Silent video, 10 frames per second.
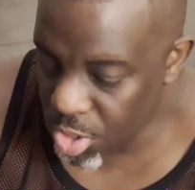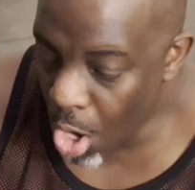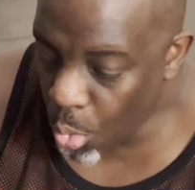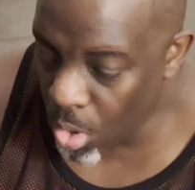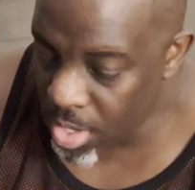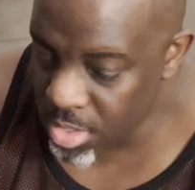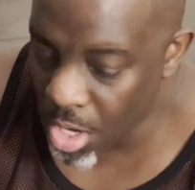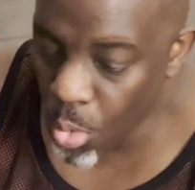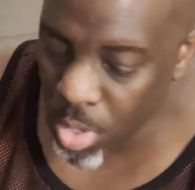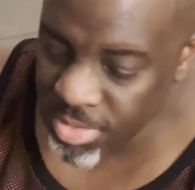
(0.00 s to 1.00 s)
No one
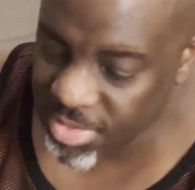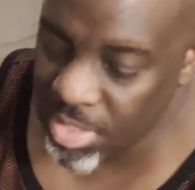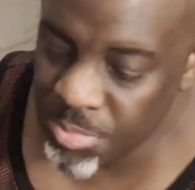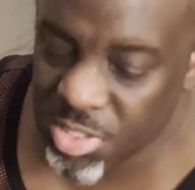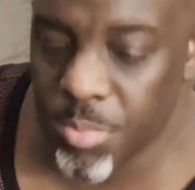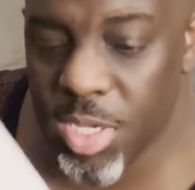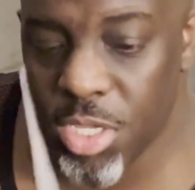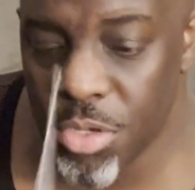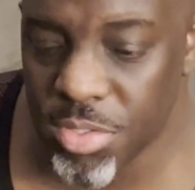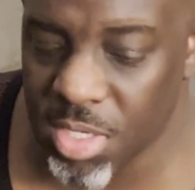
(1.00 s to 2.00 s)
no one seems to be
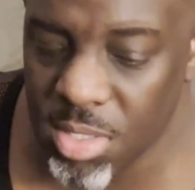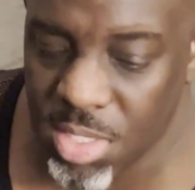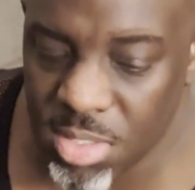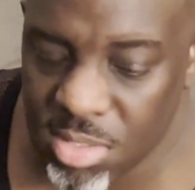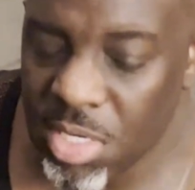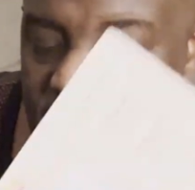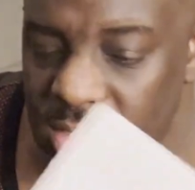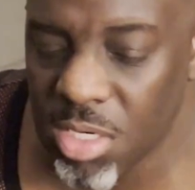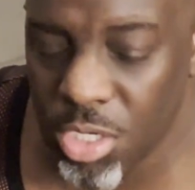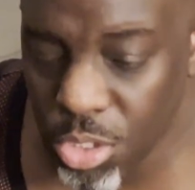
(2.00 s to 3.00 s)
using these
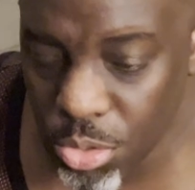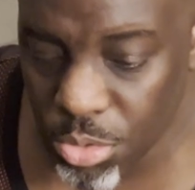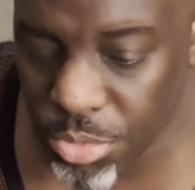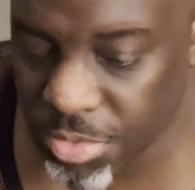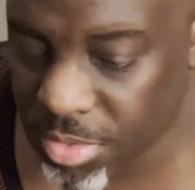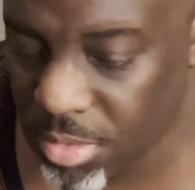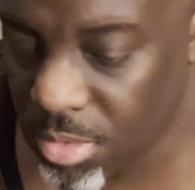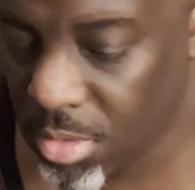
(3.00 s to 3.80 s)
ECUs